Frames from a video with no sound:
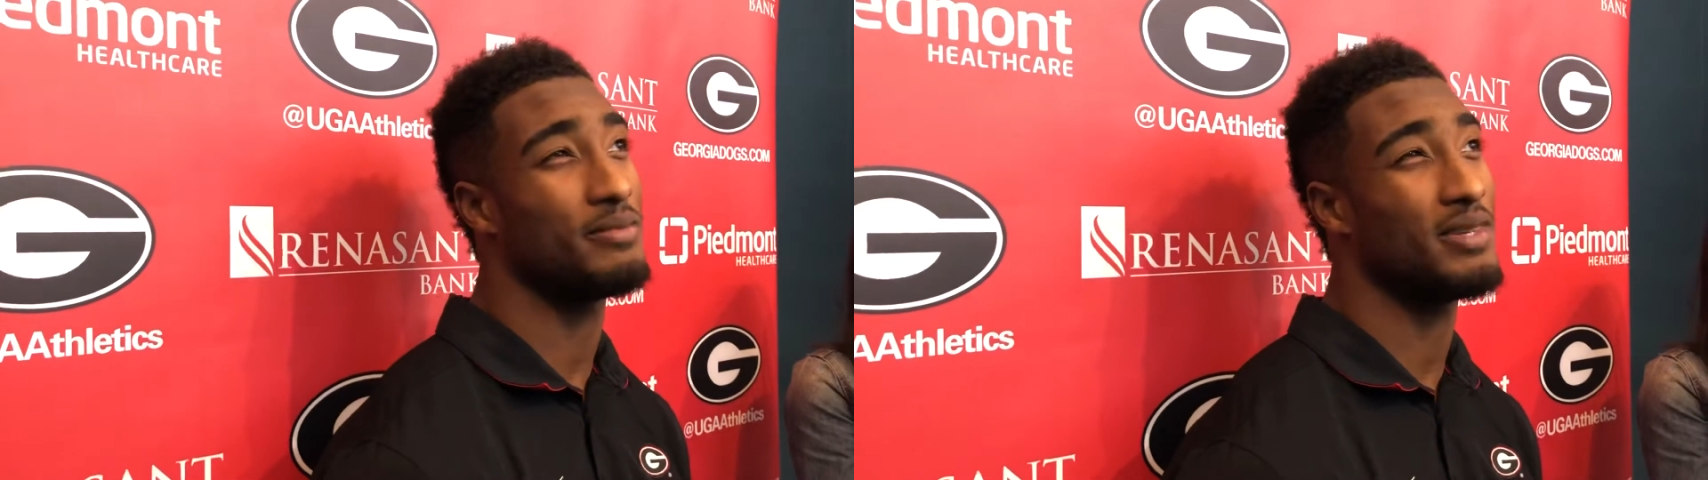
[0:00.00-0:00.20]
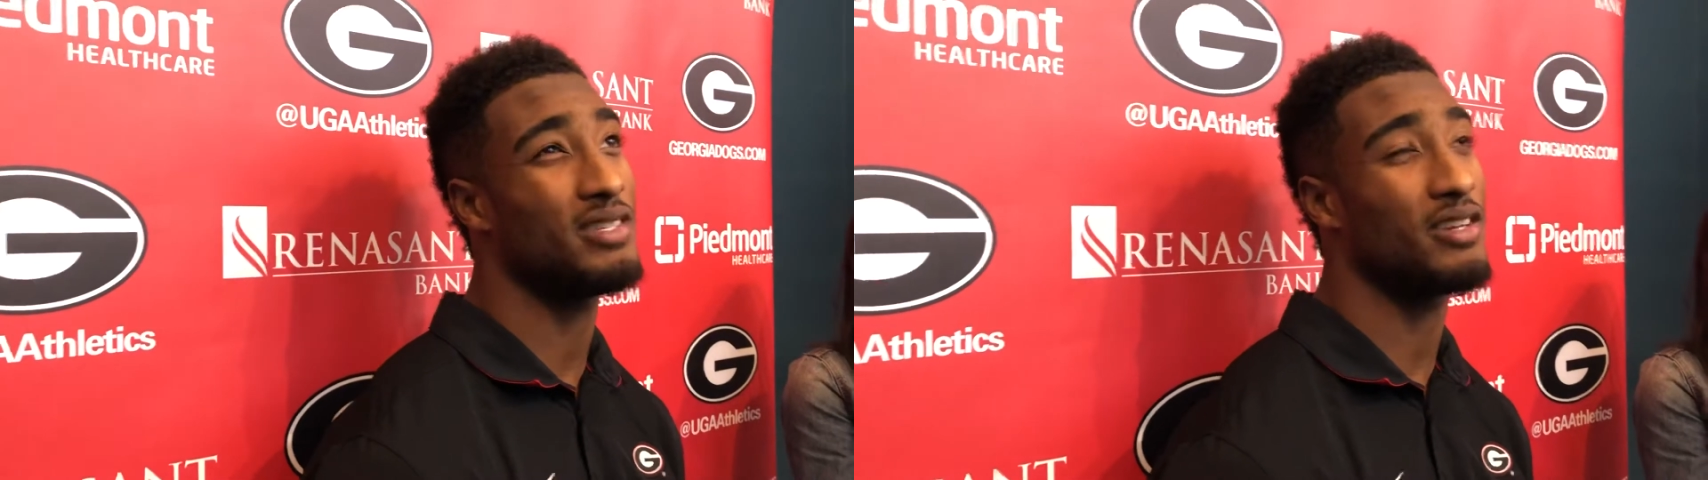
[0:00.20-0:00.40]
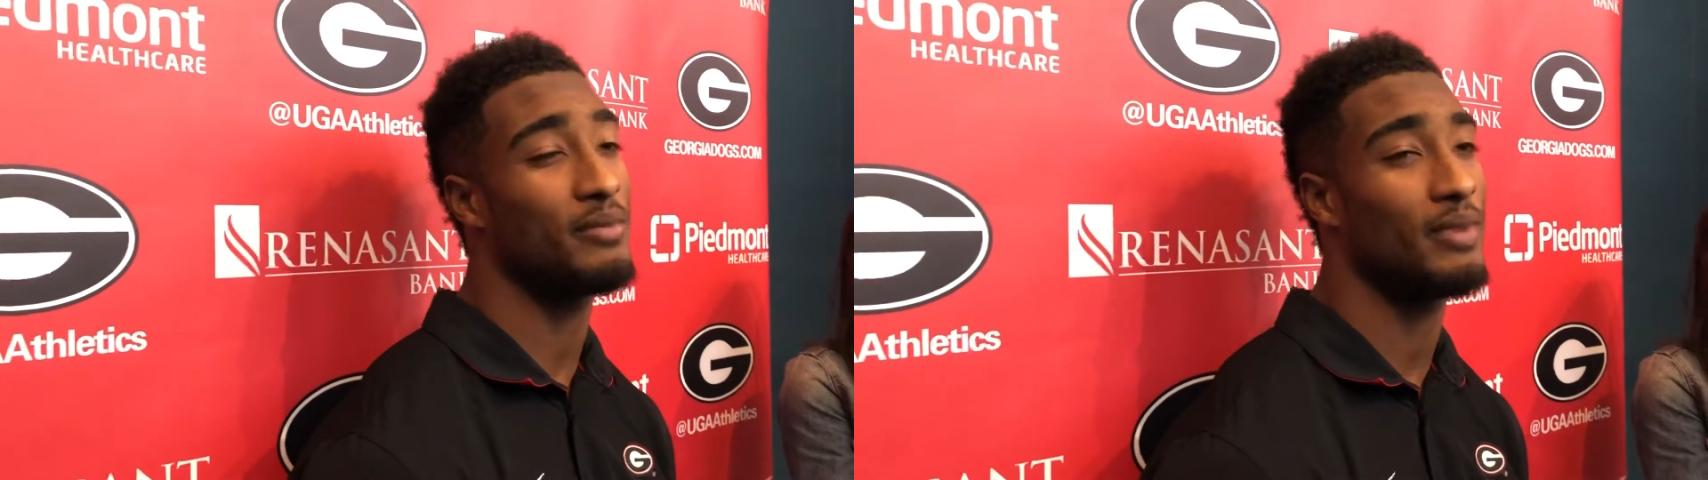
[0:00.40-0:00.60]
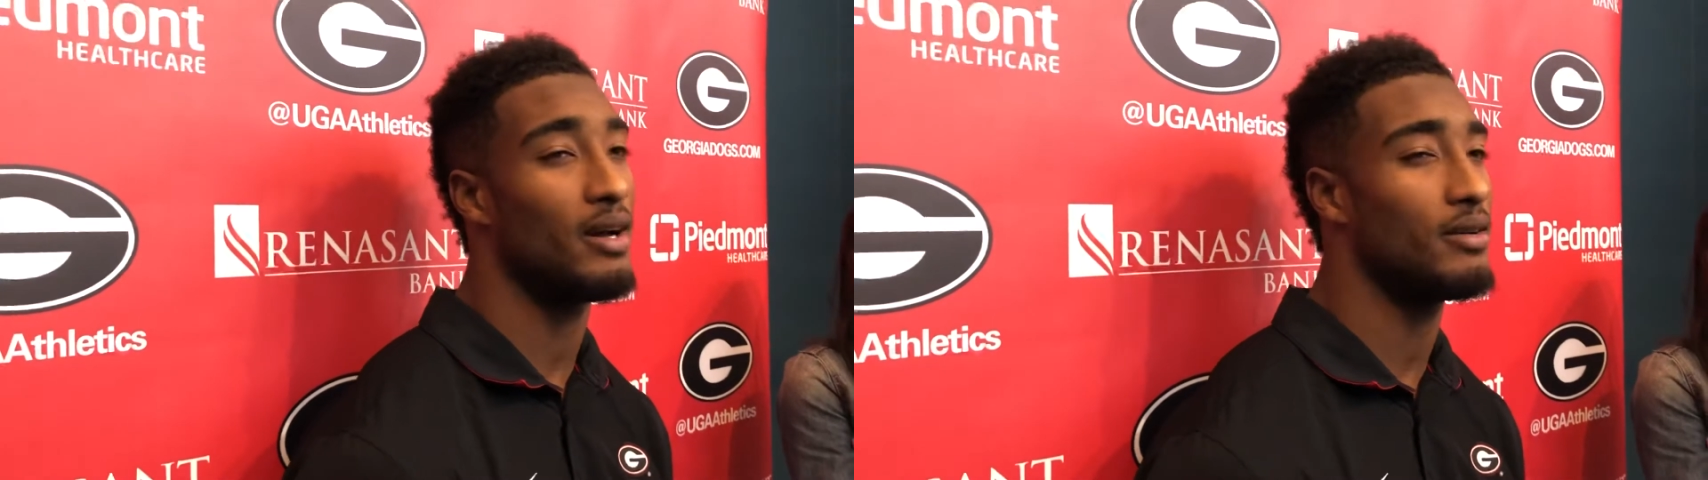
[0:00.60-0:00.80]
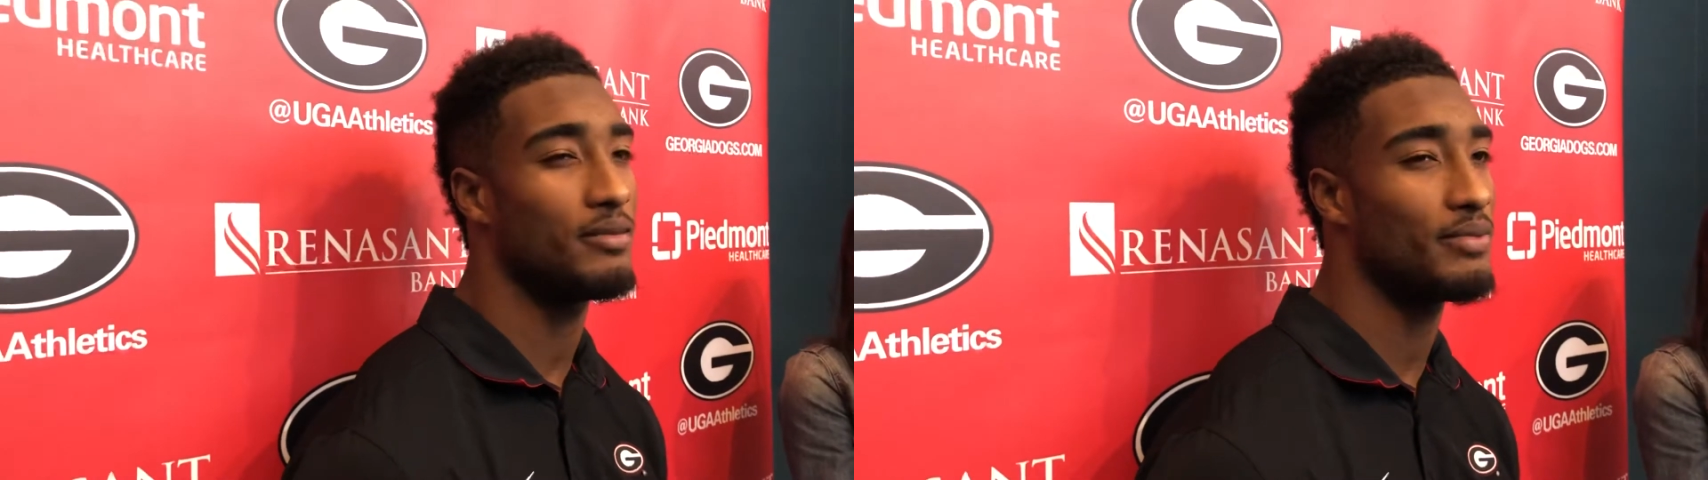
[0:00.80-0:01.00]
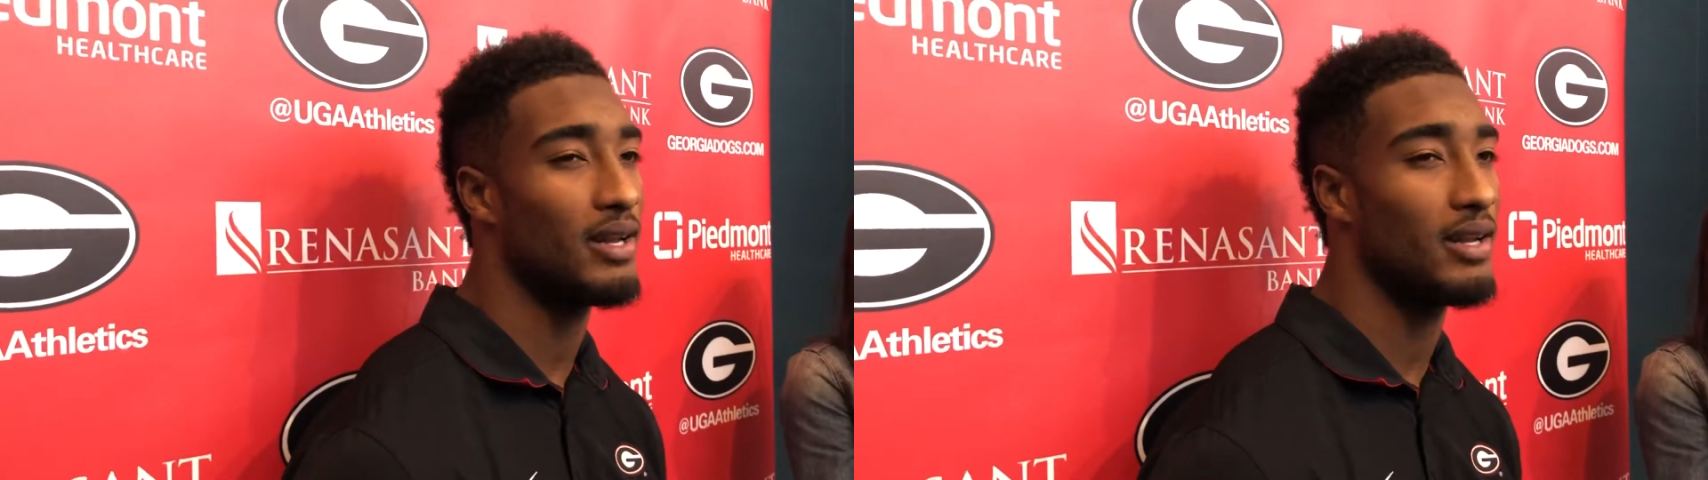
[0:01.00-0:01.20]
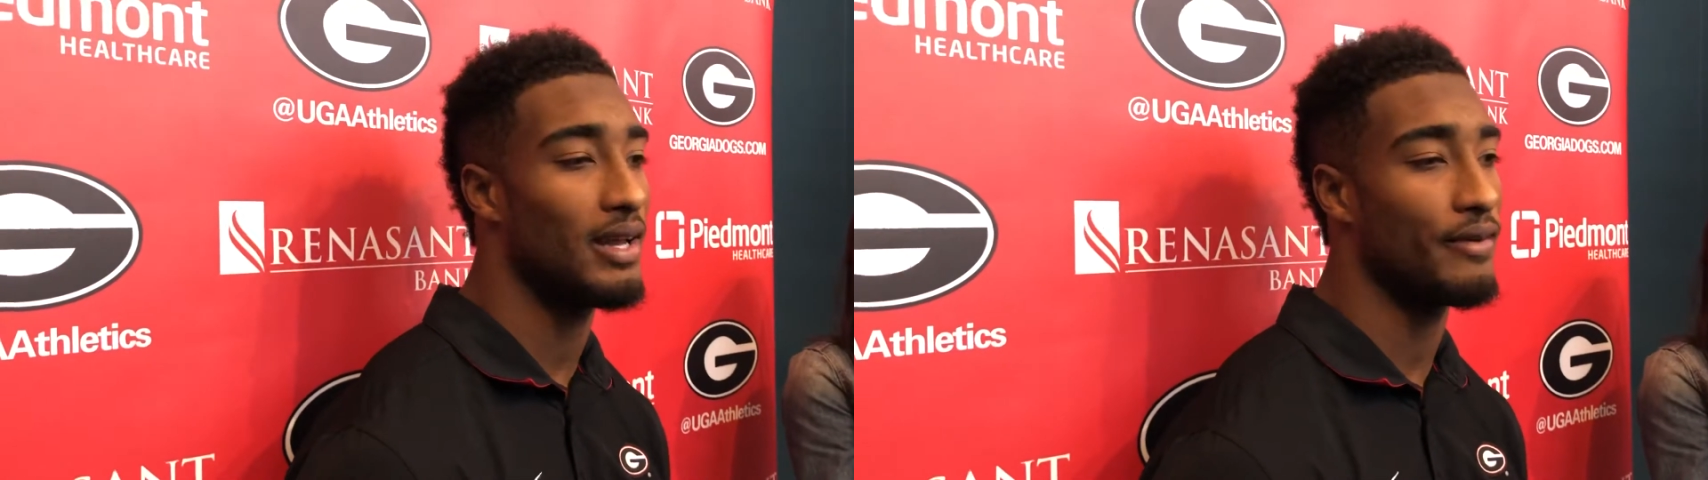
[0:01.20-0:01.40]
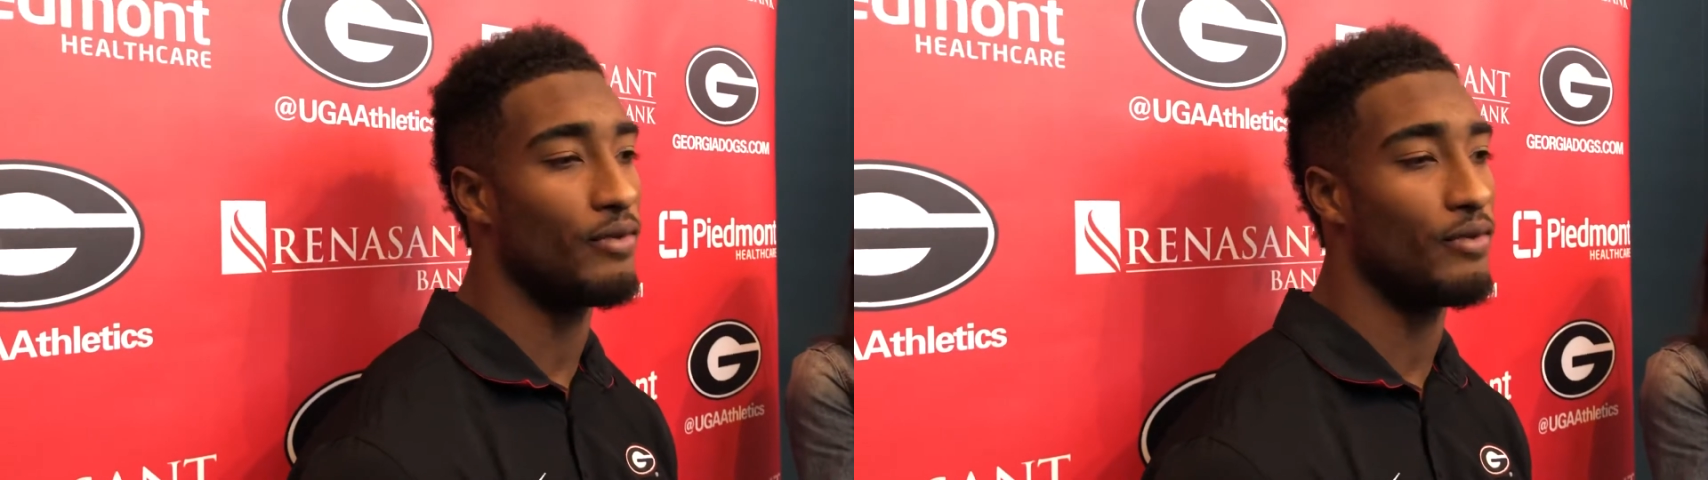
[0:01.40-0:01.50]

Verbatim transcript: It took about probably like